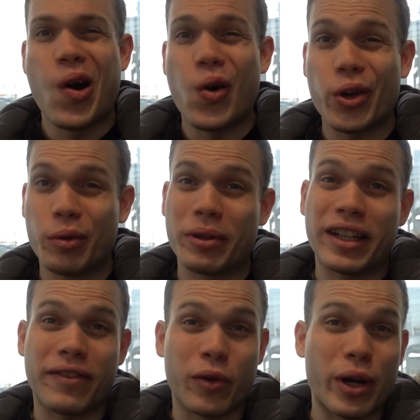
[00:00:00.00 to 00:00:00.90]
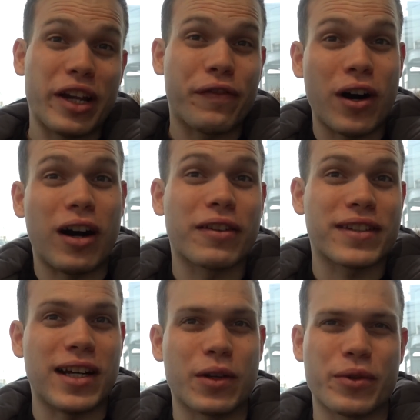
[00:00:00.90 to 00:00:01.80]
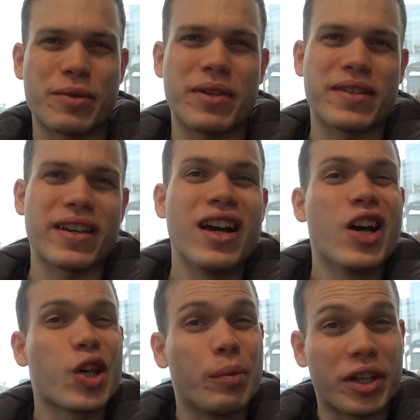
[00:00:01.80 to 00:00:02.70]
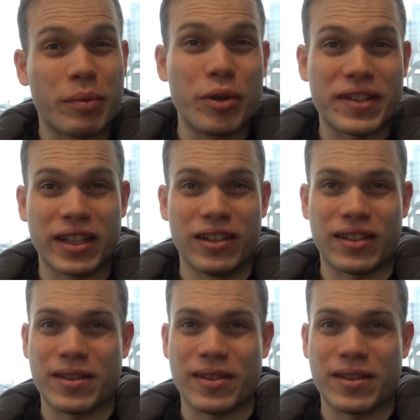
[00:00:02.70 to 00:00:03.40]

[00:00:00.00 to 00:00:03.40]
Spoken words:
or you'll be living really far out of town, which means you'll be commuting a lot.